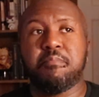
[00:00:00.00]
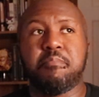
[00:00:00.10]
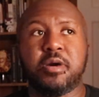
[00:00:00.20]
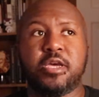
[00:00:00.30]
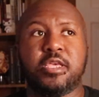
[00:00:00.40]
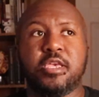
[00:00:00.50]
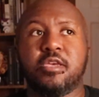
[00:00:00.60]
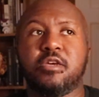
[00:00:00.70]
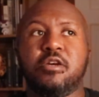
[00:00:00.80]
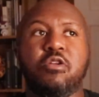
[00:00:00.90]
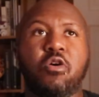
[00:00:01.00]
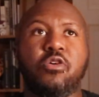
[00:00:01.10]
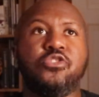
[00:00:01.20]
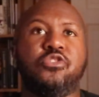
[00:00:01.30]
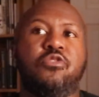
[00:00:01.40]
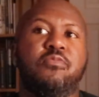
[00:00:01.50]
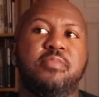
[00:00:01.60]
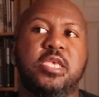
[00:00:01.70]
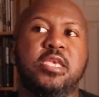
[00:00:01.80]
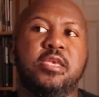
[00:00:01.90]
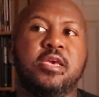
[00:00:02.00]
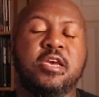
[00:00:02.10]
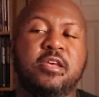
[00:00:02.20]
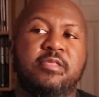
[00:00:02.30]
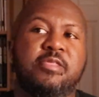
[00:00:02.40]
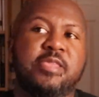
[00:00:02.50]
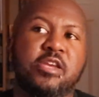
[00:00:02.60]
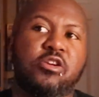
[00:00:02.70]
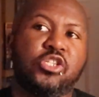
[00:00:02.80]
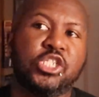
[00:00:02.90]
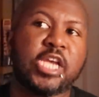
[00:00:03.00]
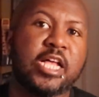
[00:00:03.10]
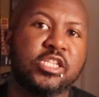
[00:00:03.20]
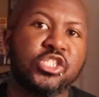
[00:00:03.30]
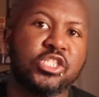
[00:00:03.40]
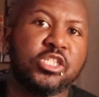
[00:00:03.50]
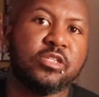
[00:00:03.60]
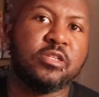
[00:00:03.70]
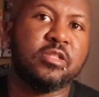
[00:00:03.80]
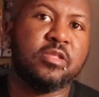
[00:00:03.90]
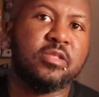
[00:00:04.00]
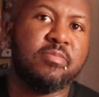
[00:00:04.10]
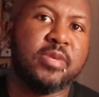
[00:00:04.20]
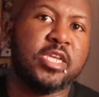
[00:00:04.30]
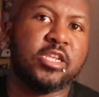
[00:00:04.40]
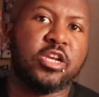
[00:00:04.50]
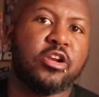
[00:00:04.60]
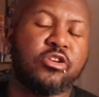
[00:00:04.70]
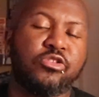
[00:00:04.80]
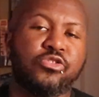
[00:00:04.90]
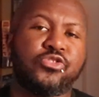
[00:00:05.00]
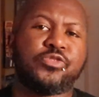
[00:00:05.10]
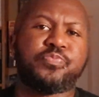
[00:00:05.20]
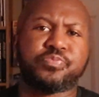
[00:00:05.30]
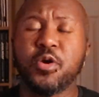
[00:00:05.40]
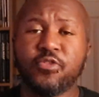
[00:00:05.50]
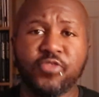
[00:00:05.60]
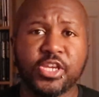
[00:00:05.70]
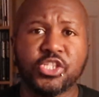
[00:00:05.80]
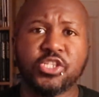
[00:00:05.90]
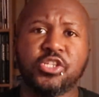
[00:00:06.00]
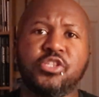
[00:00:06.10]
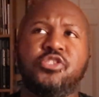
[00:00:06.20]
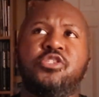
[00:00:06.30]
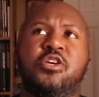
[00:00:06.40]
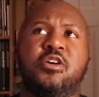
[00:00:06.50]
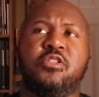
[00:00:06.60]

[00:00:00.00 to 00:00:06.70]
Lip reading: but it could also be that they are challenging the main character's motivations,